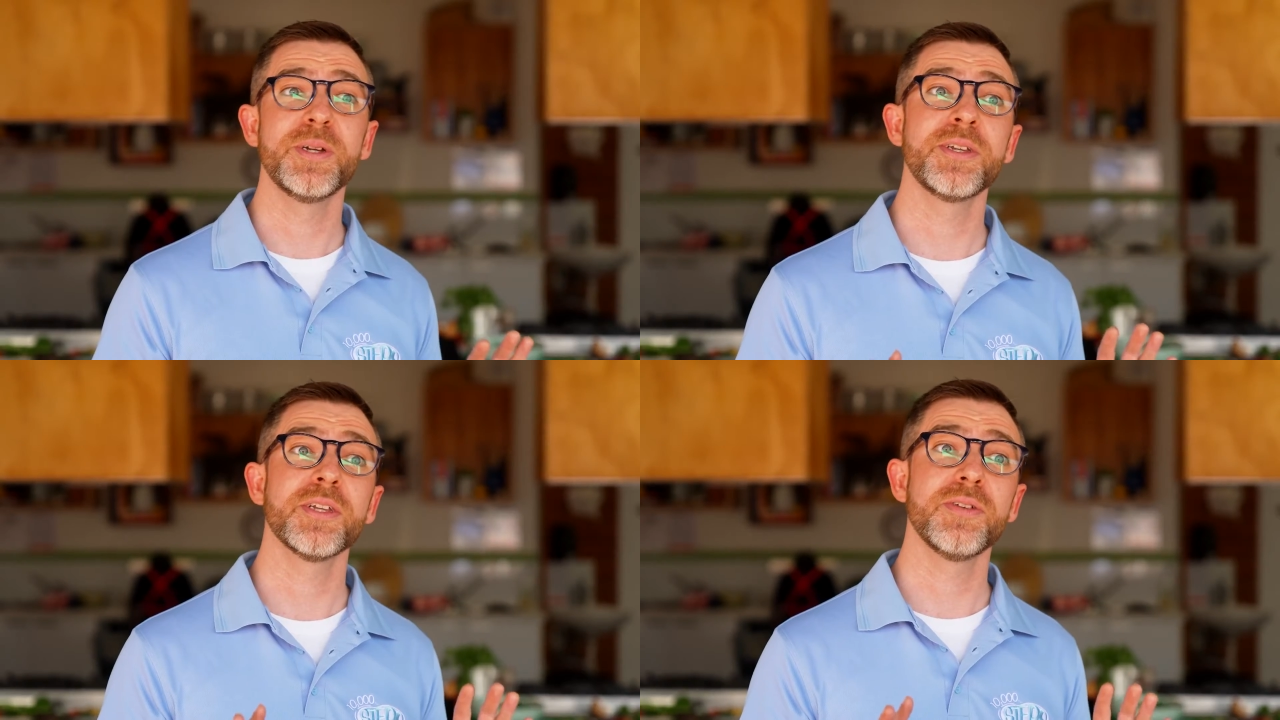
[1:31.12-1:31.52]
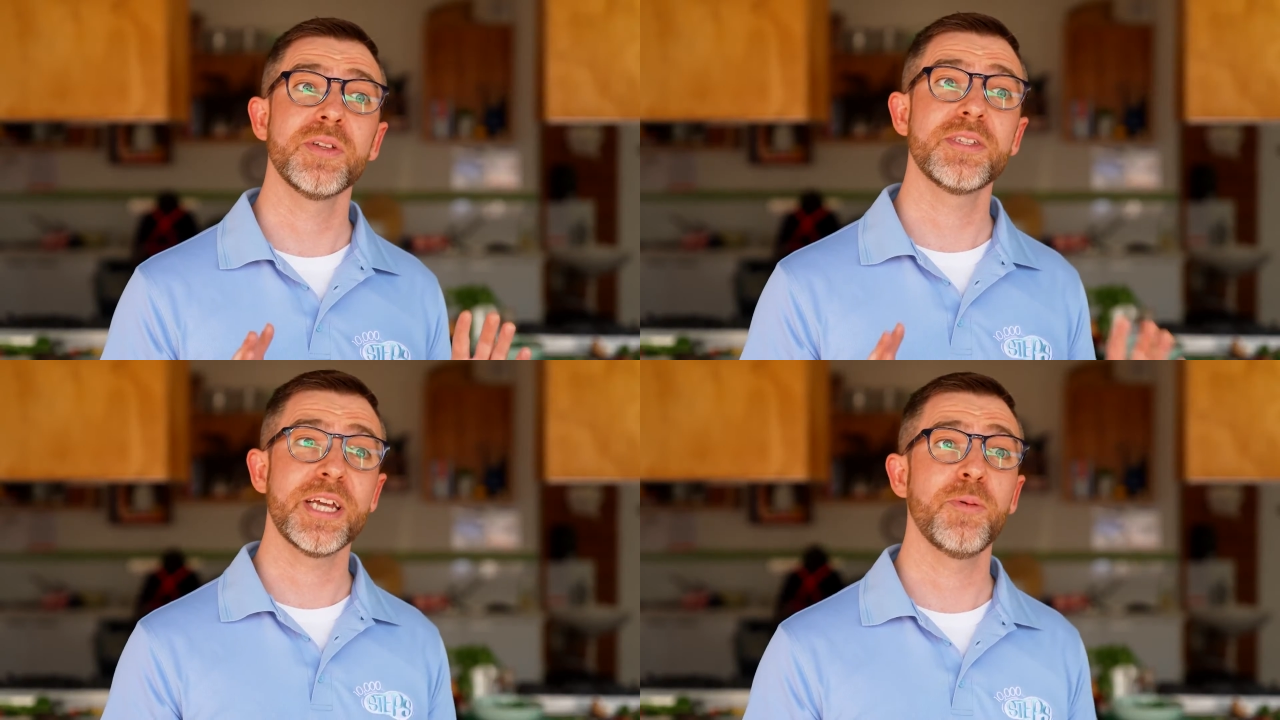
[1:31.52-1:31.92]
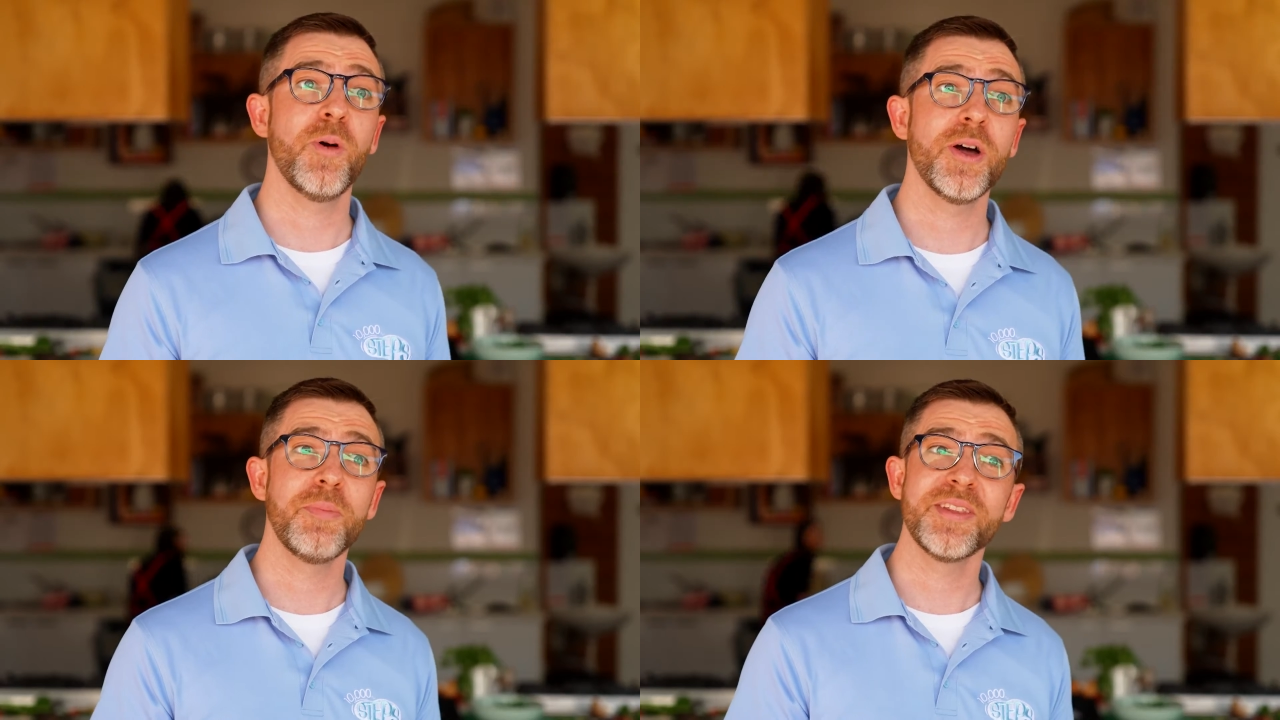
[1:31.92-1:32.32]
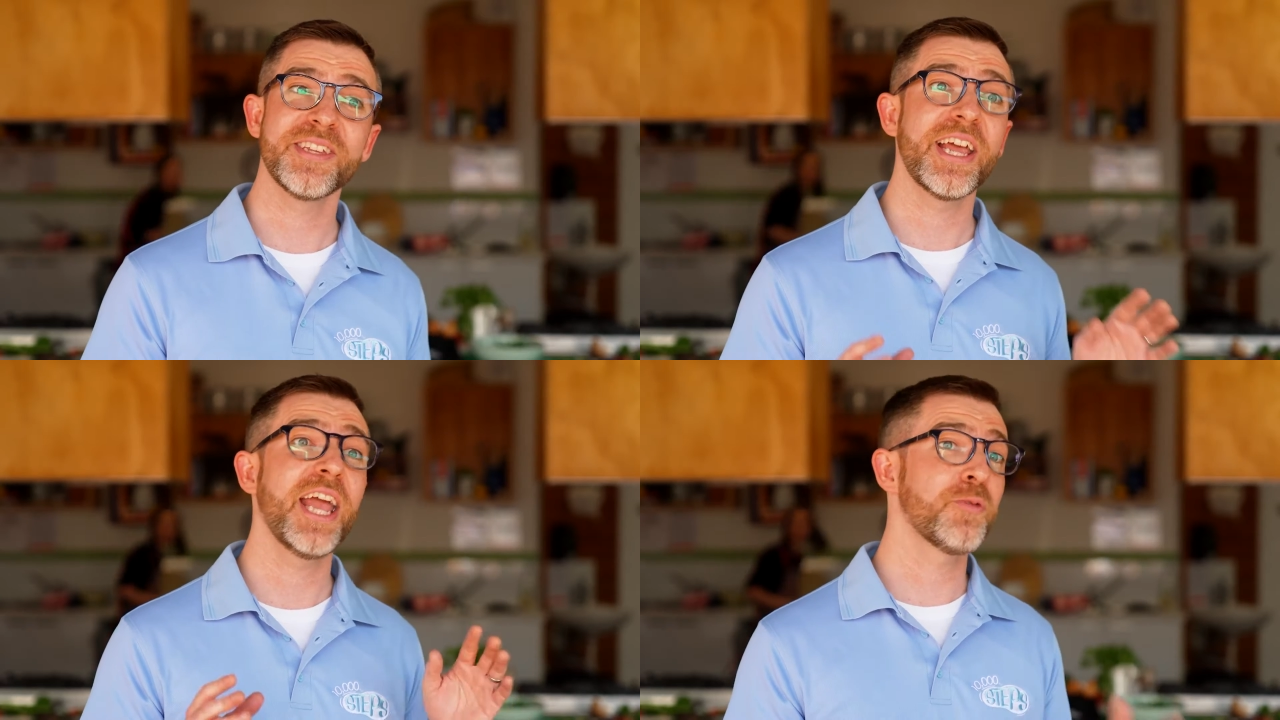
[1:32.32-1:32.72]
being delivered statewide means
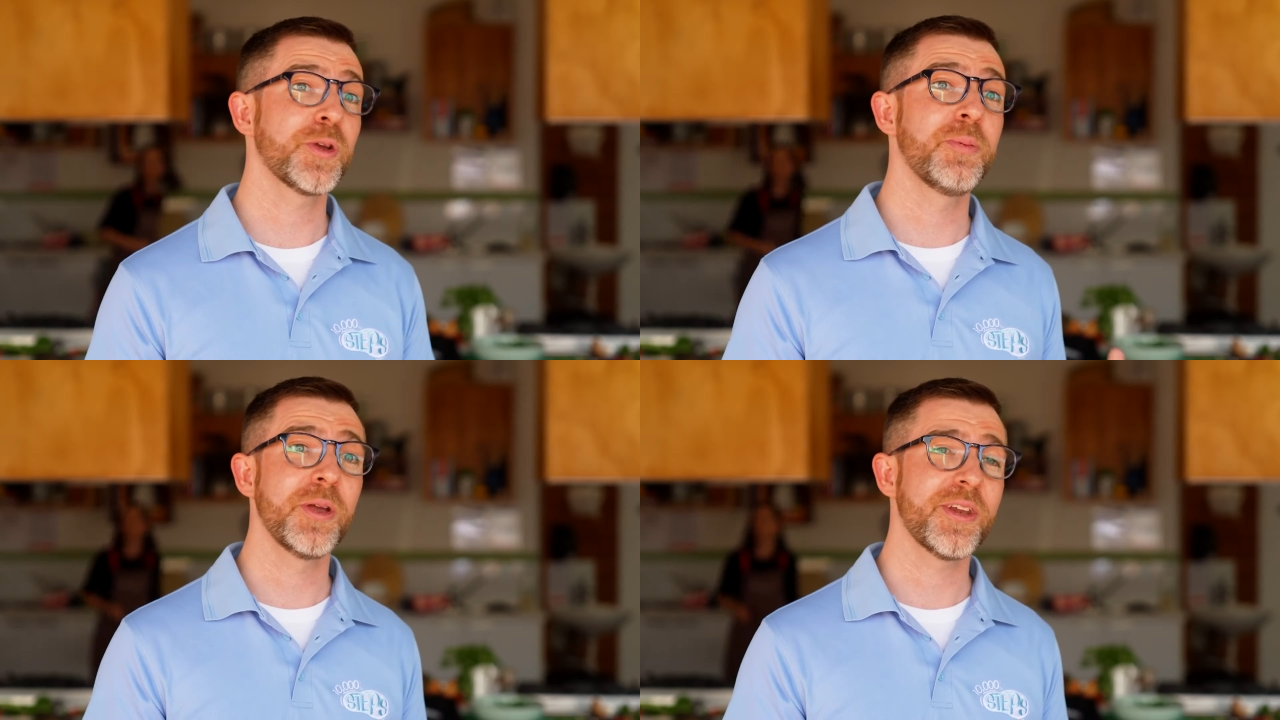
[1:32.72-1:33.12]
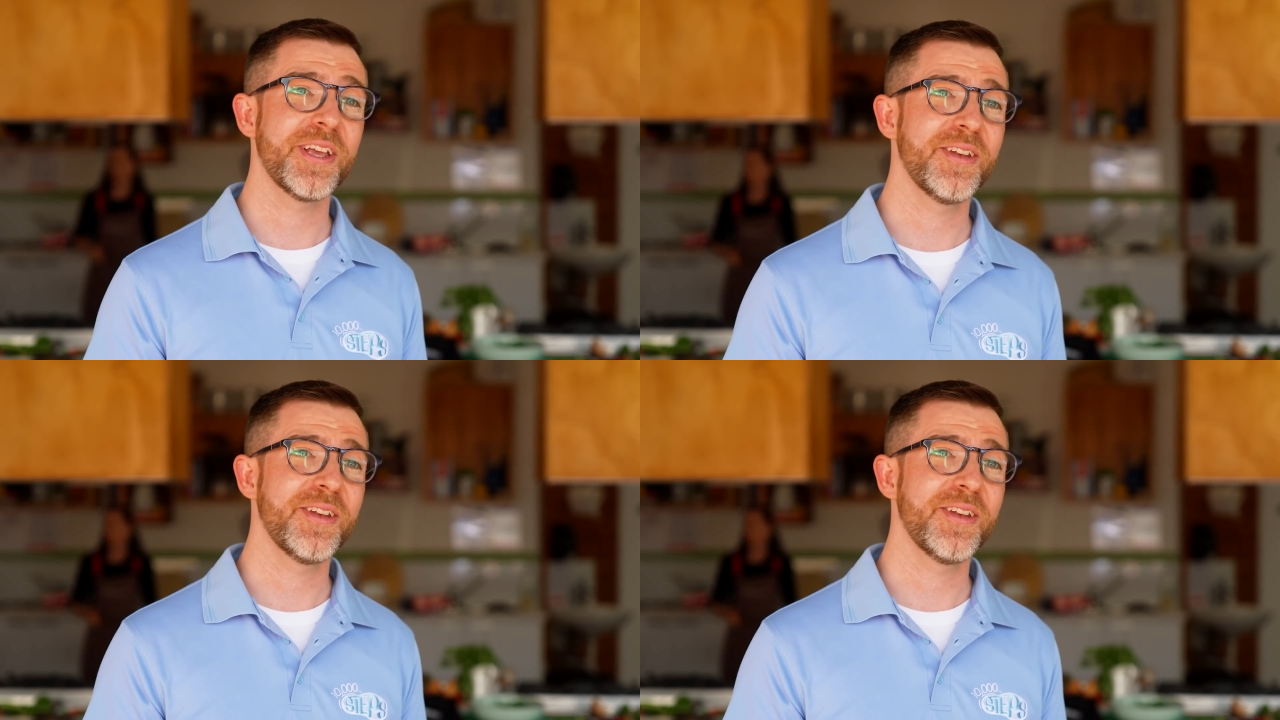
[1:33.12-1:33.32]
that every community,